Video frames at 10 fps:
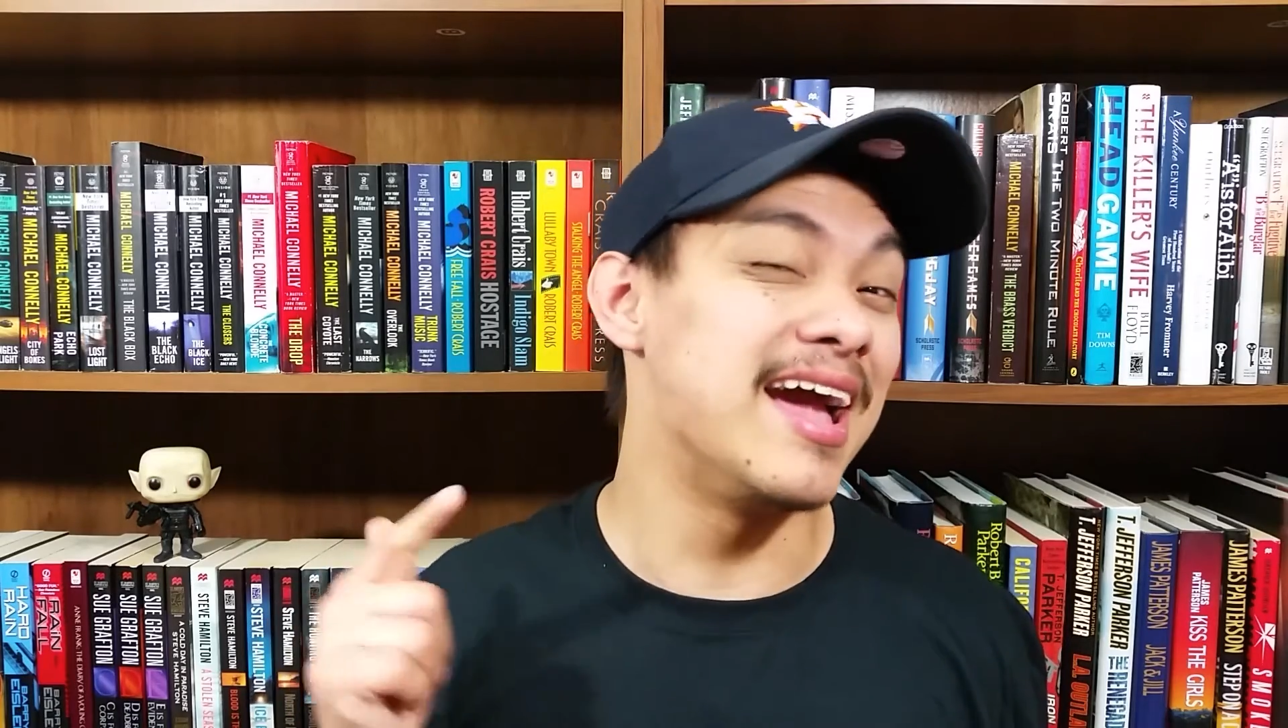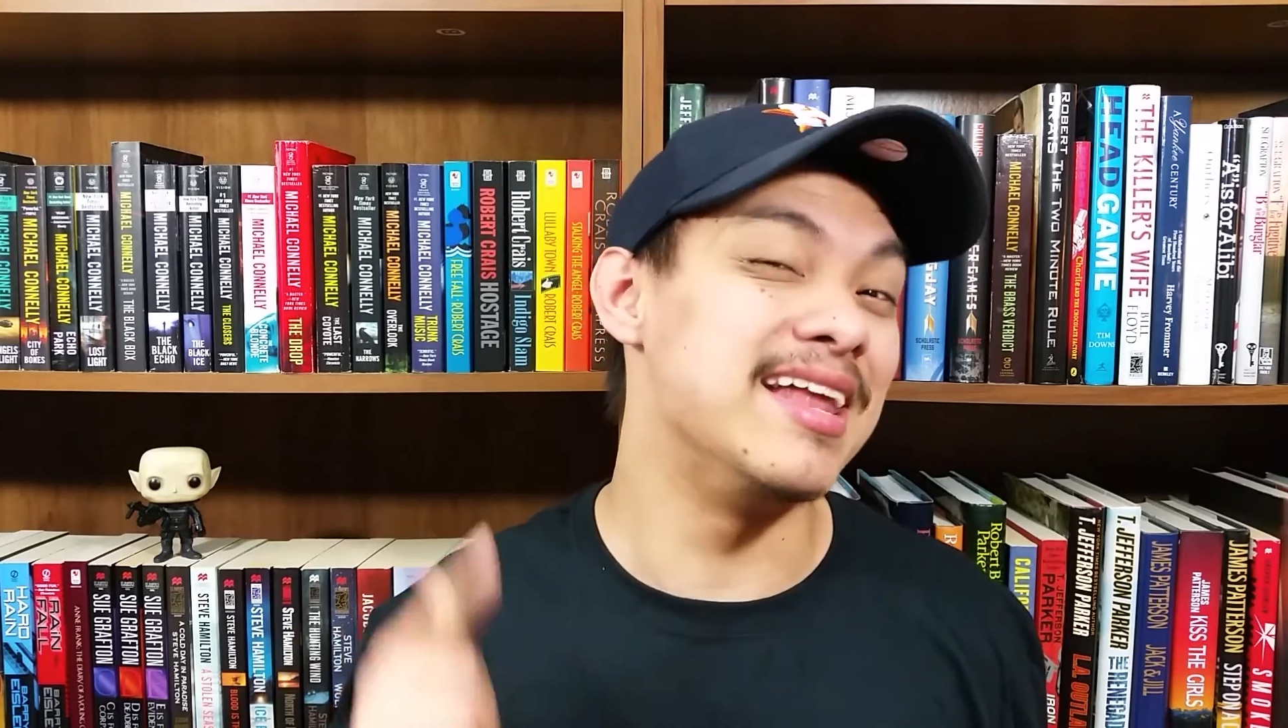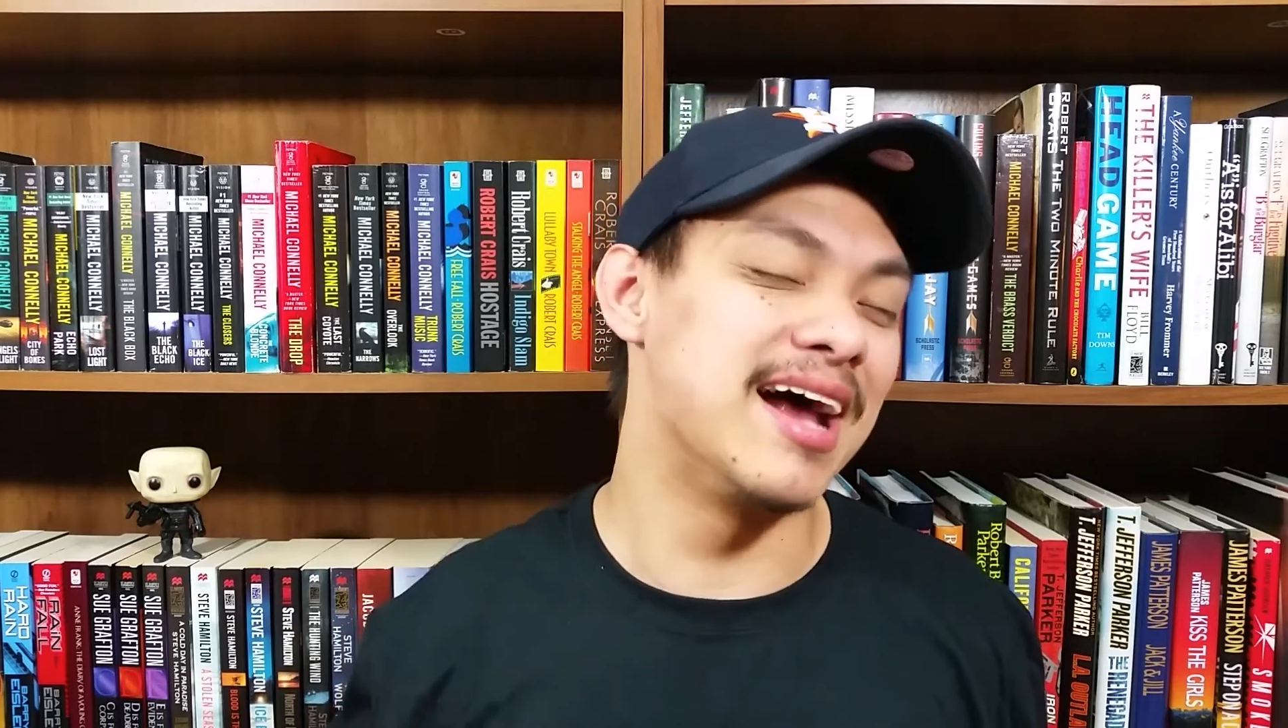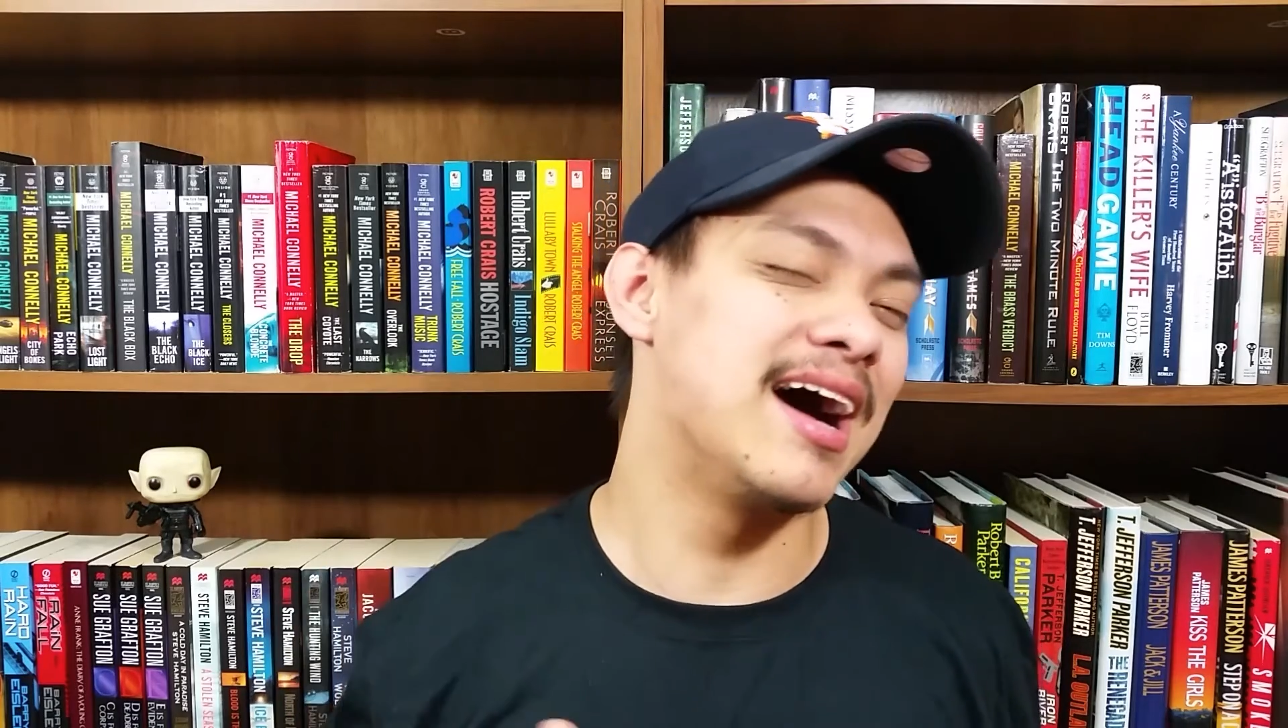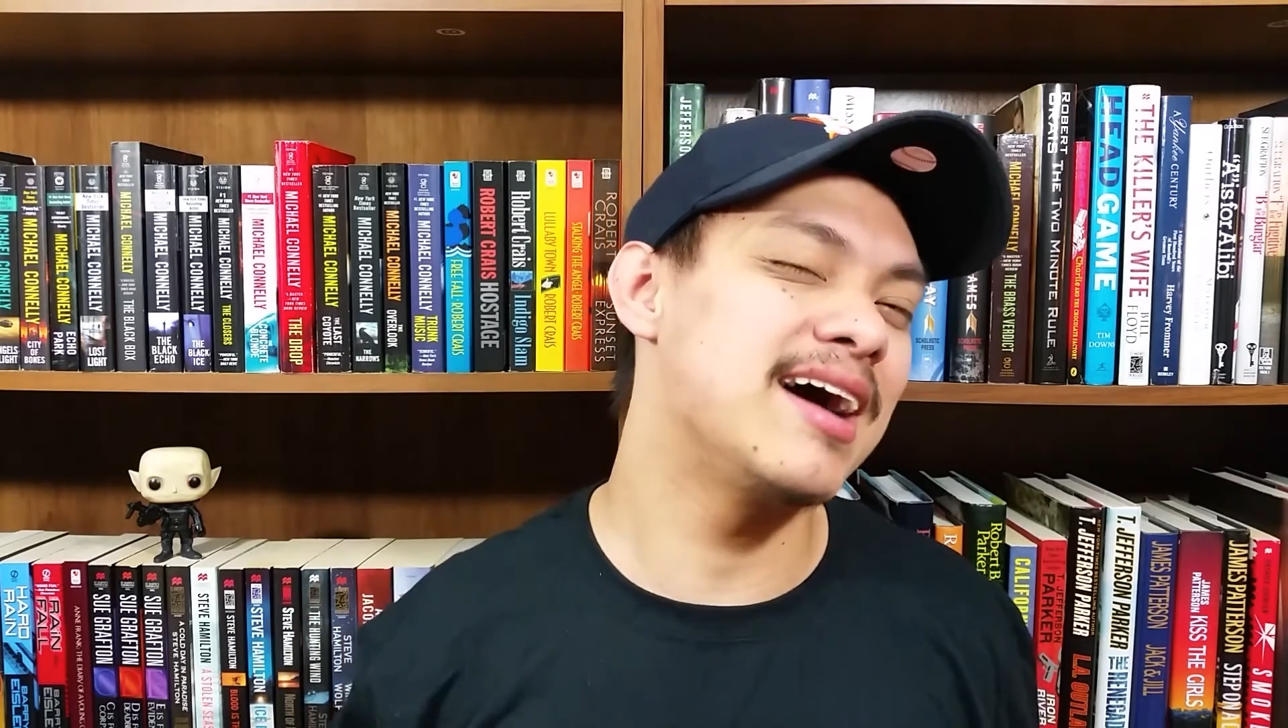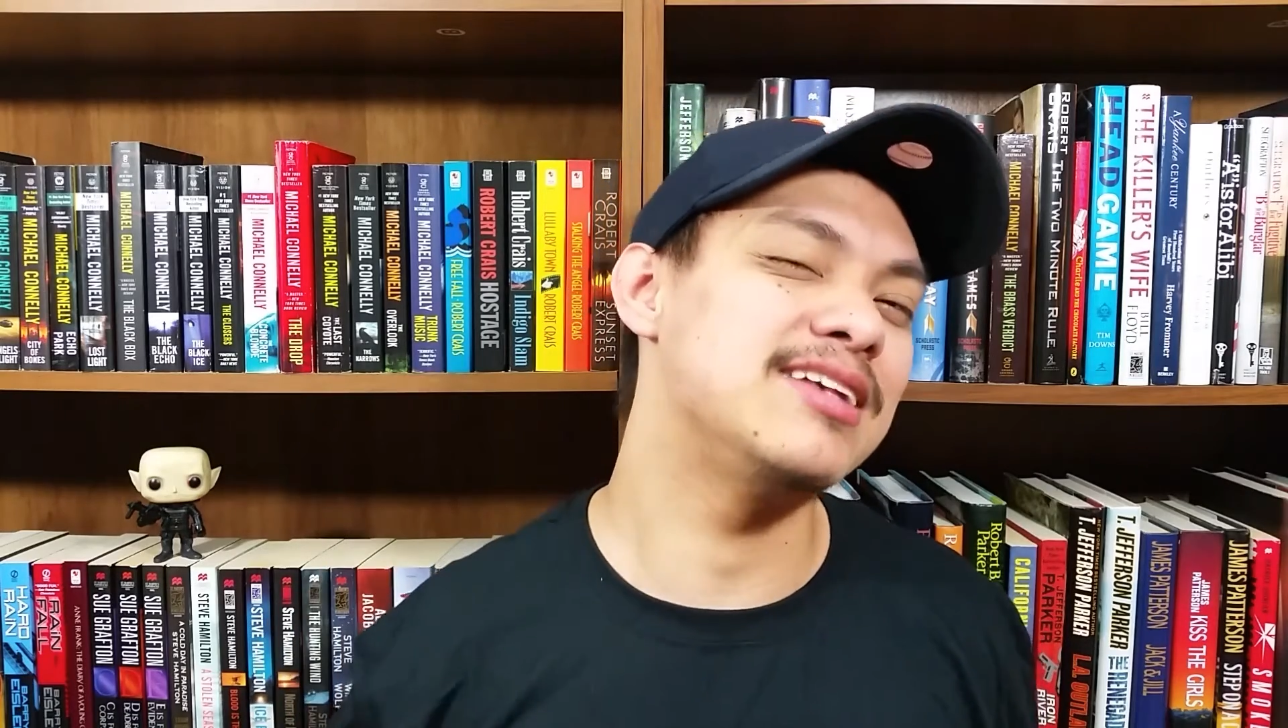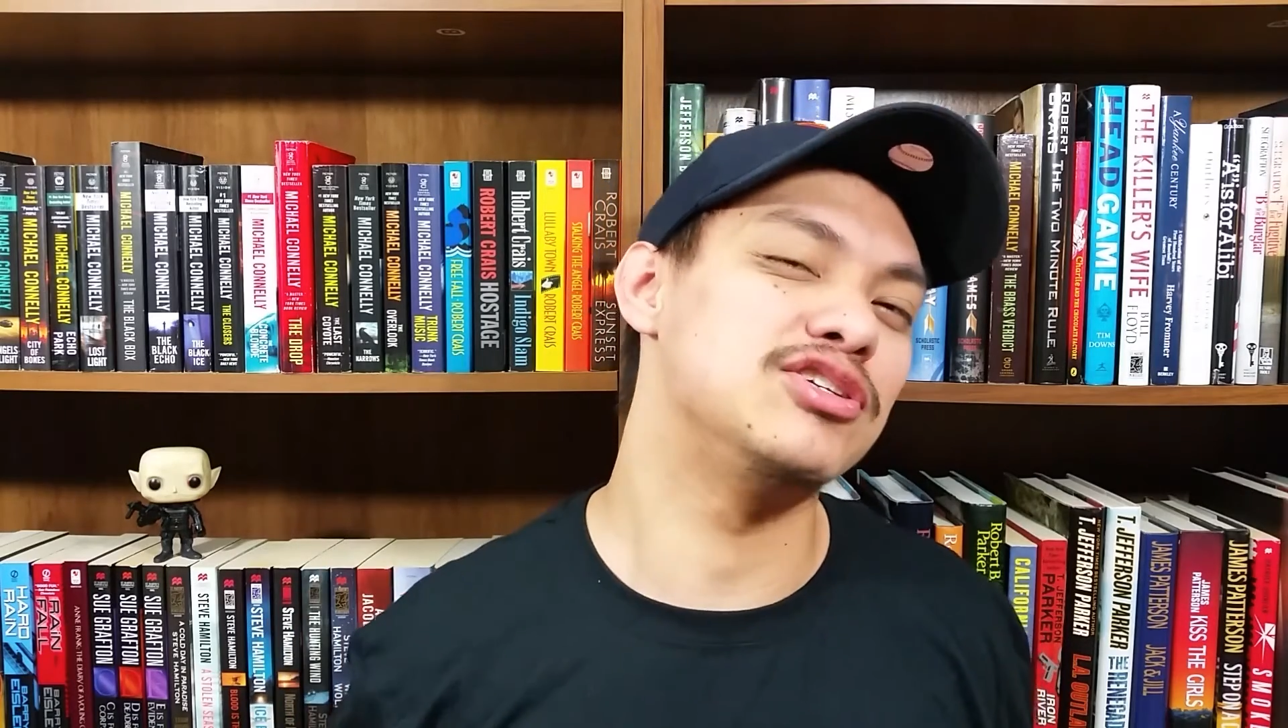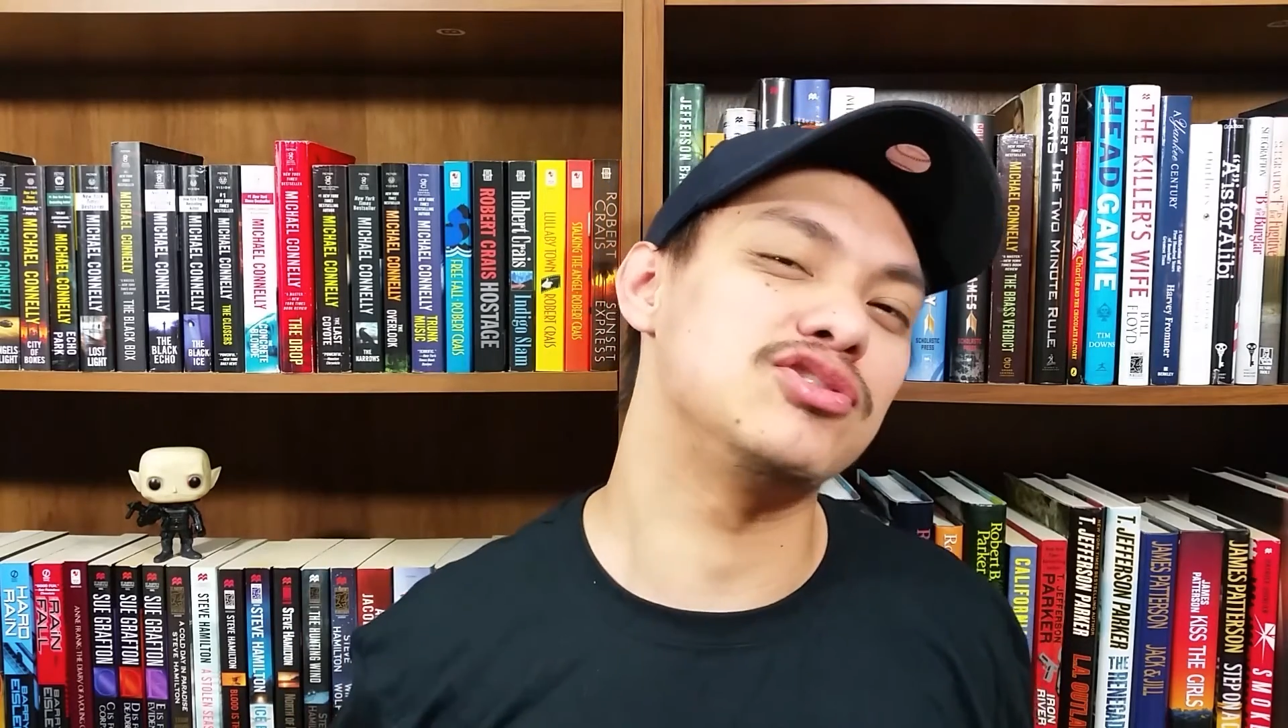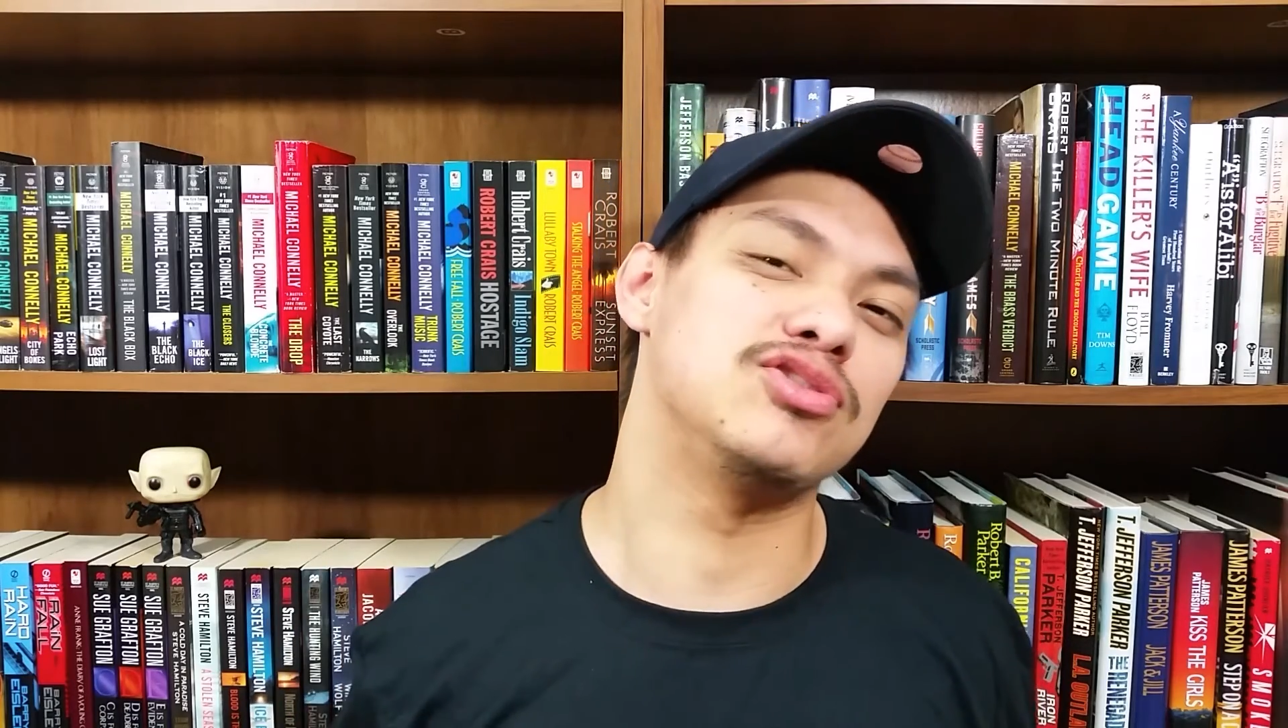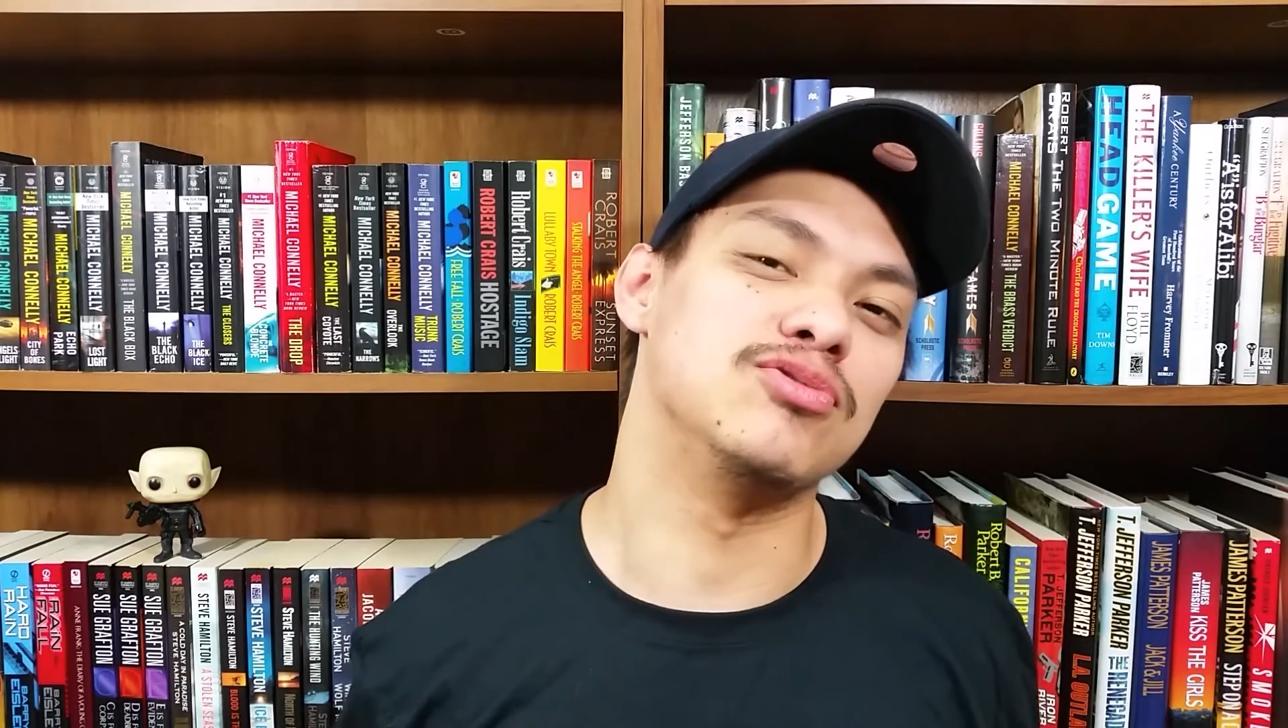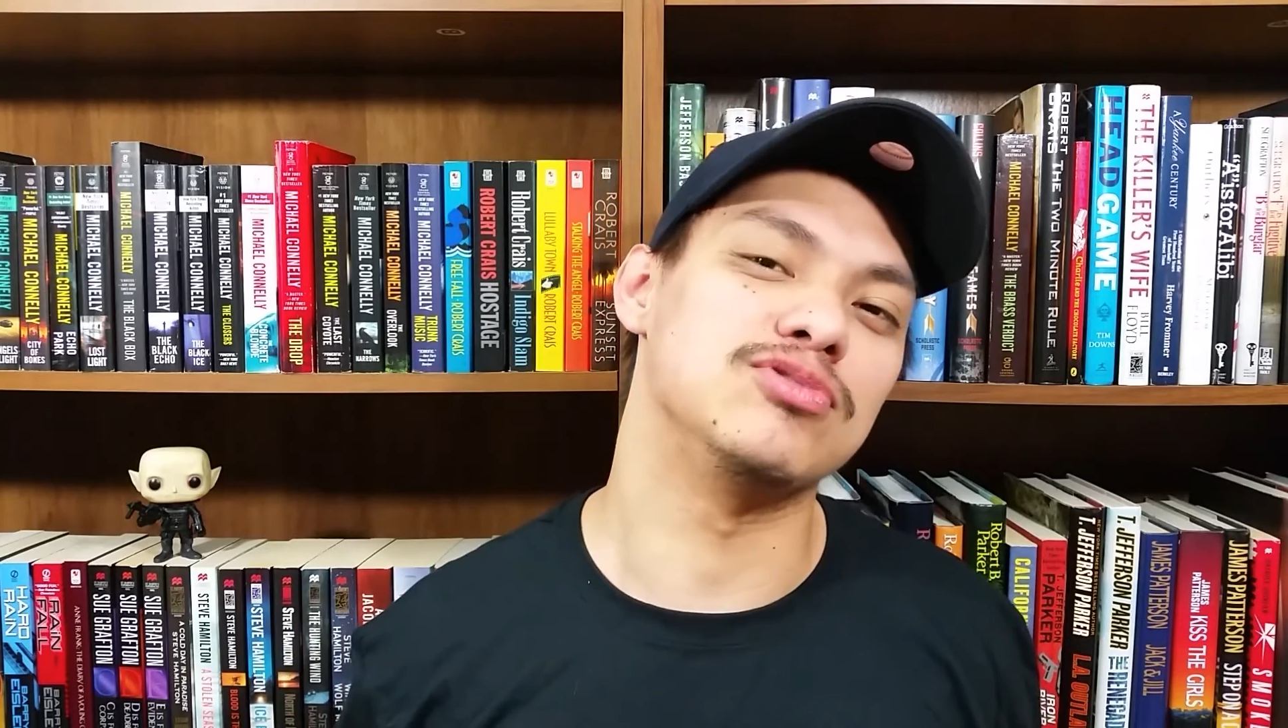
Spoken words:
and I just